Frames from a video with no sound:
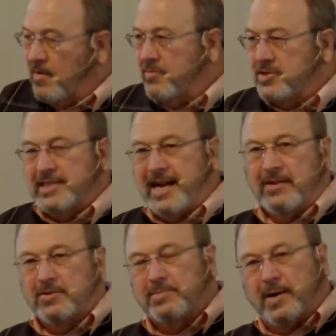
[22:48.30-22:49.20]

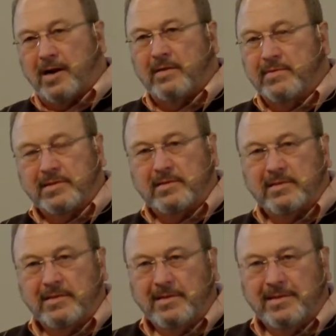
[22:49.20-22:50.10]
overshadows
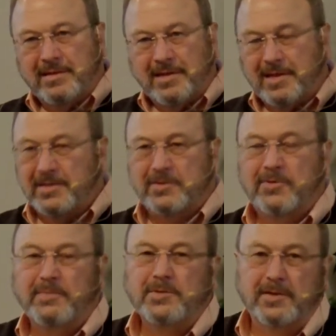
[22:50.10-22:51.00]
Barnabas in the
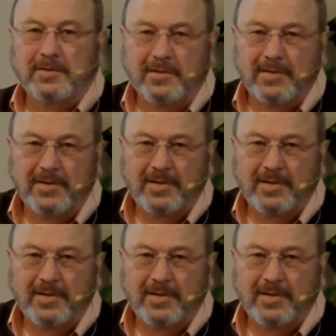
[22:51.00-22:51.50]
scripture.